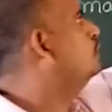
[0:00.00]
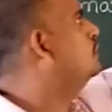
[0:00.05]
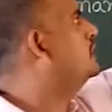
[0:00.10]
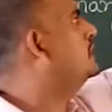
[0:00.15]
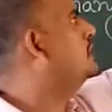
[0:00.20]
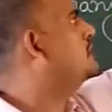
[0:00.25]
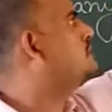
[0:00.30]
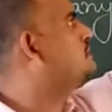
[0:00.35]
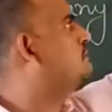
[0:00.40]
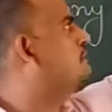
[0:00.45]
who
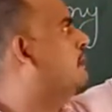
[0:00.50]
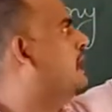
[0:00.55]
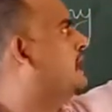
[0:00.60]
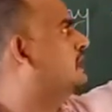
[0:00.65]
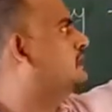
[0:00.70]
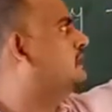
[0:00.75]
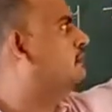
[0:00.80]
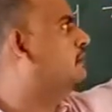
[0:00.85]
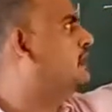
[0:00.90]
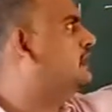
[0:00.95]
teach
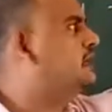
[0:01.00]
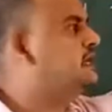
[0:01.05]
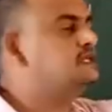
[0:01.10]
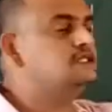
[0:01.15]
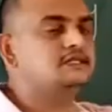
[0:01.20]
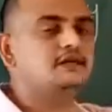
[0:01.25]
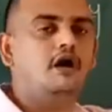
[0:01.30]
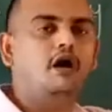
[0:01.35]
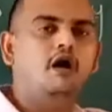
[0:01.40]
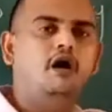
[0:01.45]

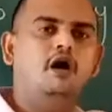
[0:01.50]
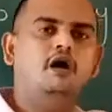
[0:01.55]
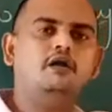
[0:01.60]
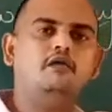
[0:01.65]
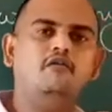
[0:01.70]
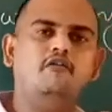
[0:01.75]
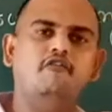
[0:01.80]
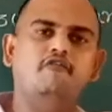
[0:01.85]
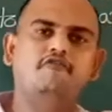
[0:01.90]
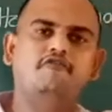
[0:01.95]
mathematics
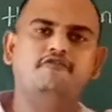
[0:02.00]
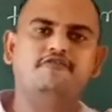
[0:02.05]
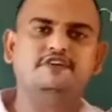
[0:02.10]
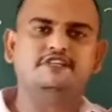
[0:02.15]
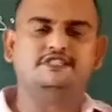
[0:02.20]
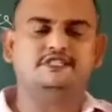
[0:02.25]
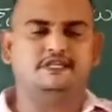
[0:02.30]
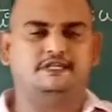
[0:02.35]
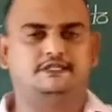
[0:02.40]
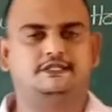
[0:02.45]
or
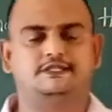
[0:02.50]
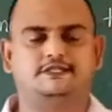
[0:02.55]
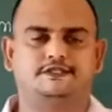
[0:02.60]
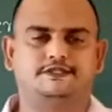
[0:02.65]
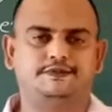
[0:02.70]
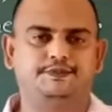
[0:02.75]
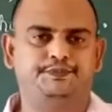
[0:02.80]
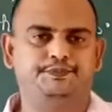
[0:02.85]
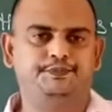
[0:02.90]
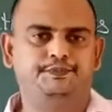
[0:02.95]
physics.
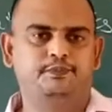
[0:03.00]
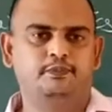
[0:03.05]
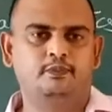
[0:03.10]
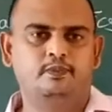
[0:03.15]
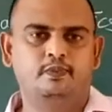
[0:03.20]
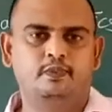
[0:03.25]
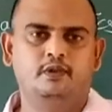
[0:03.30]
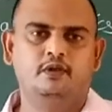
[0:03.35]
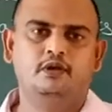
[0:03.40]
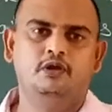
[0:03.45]

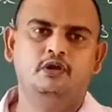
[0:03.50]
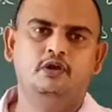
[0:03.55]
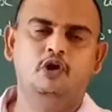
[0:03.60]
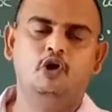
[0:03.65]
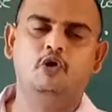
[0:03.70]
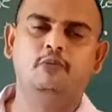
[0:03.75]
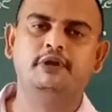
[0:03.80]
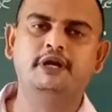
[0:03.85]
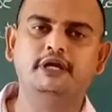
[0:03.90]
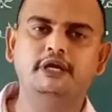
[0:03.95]

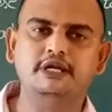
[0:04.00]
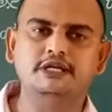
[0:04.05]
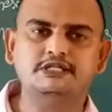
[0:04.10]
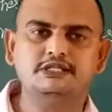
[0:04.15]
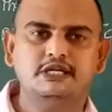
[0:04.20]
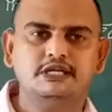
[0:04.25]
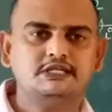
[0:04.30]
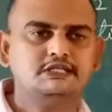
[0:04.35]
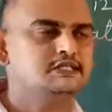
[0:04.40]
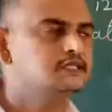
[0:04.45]
How many
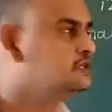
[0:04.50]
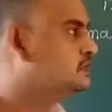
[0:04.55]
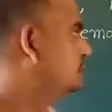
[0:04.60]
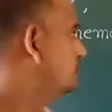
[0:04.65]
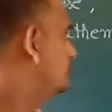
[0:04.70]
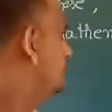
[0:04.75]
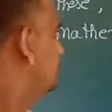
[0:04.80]
teachers?